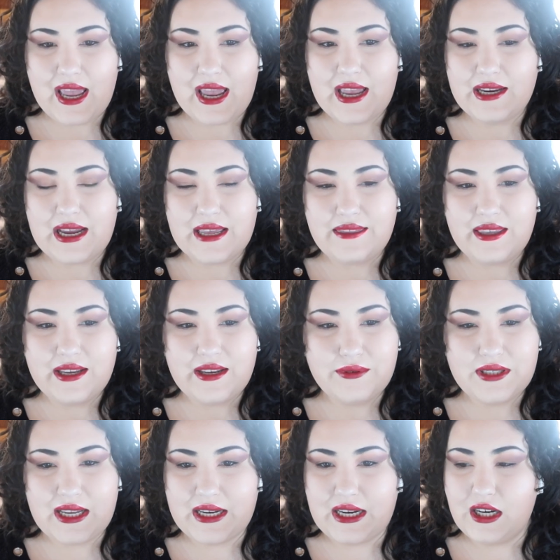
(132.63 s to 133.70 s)
and I think it
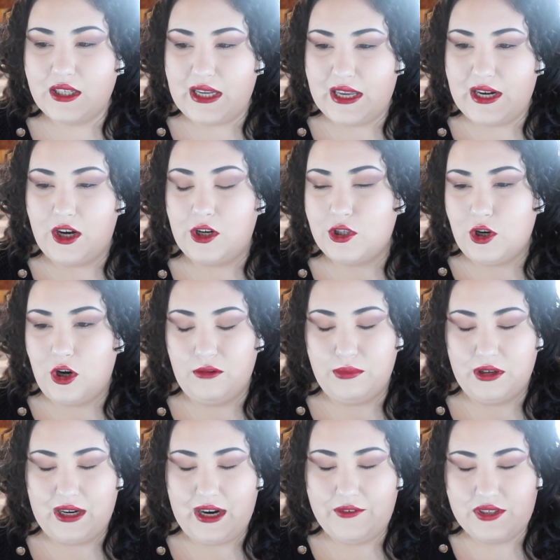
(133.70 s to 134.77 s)
was like in
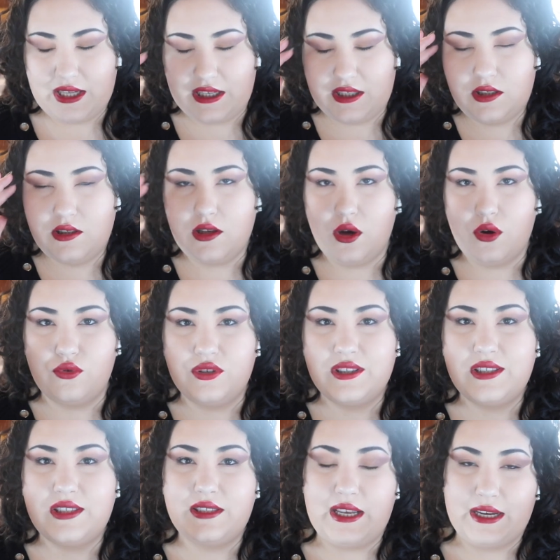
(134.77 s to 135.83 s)
October, I was like so
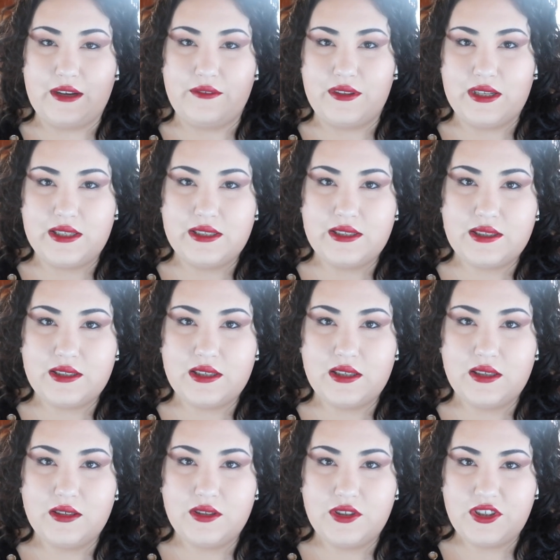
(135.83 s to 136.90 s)
sick of these
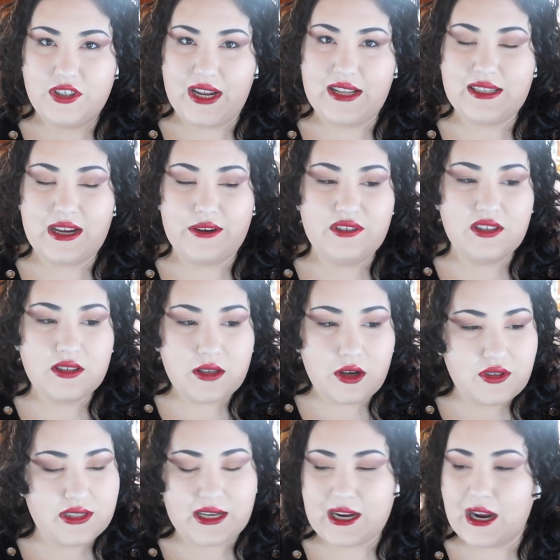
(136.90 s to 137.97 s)
shades. I was
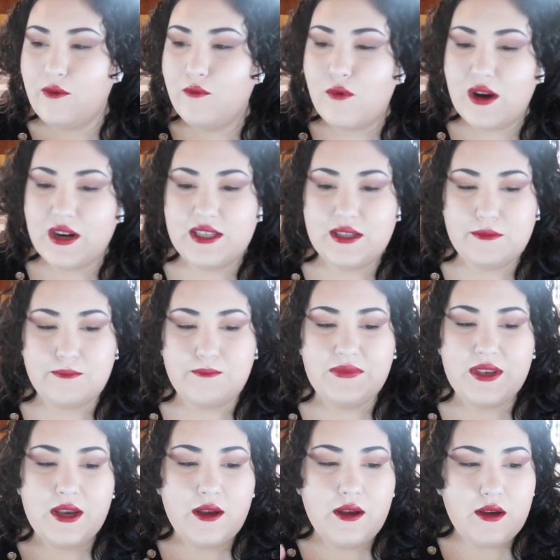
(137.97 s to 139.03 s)
so sick. I wanted to...
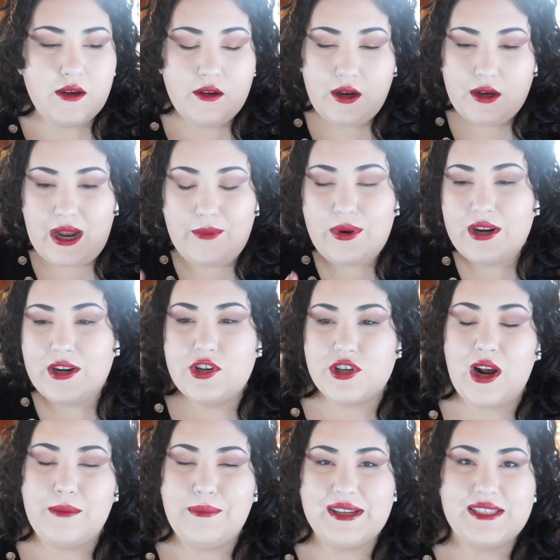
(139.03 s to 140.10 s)
I wanted to
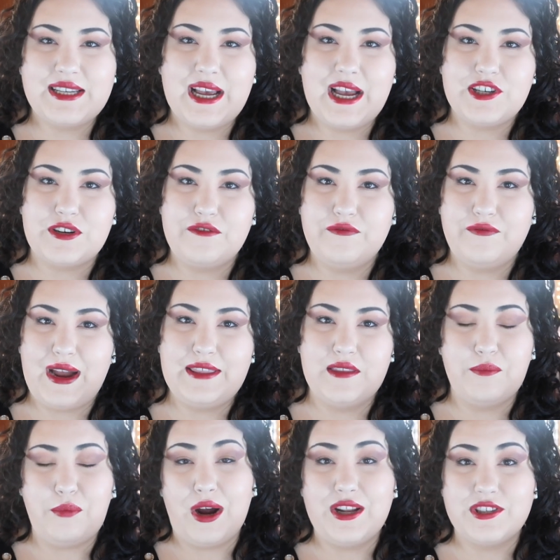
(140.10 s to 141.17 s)
shop my stash and find
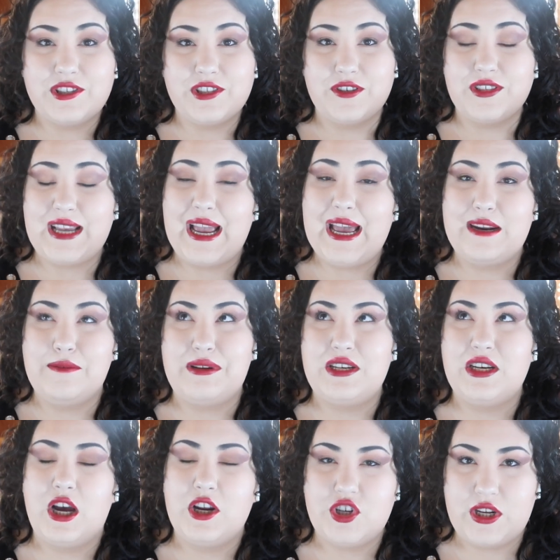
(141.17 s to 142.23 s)
the bronzers I hadn't been
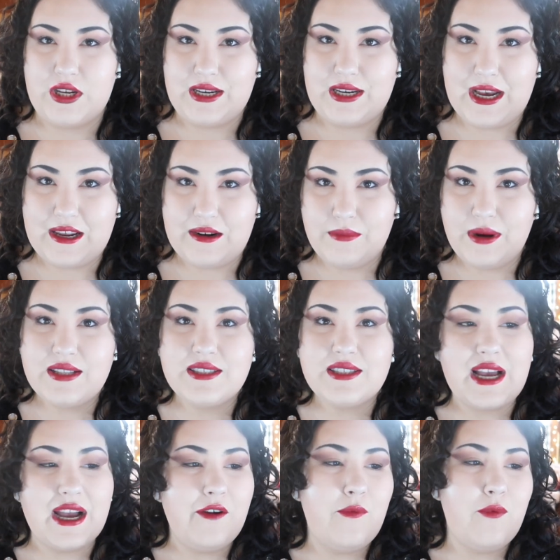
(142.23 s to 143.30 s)
touching in nine
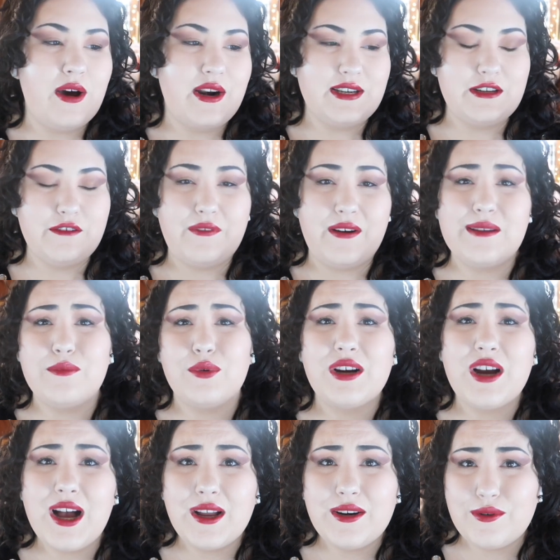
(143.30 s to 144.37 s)
months. I wanted to find more
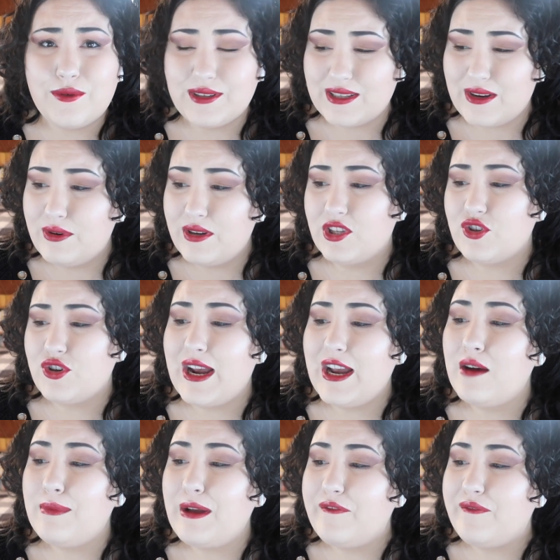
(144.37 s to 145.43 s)
contours. I wanted to try
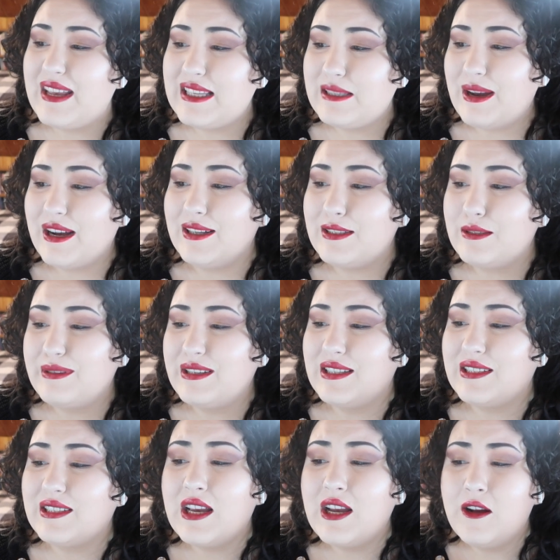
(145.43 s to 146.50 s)
out my face palettes,
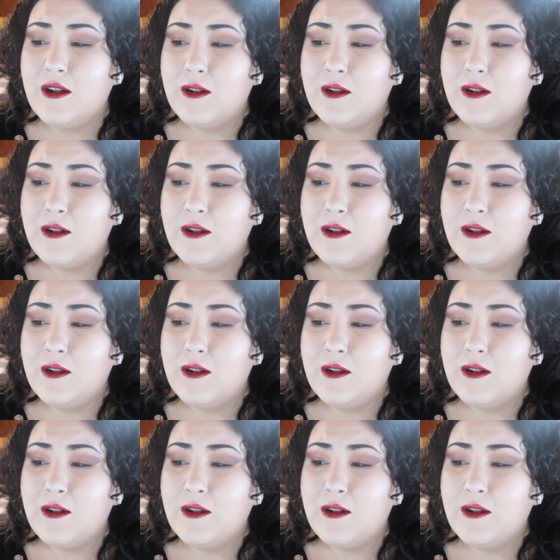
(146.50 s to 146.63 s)
because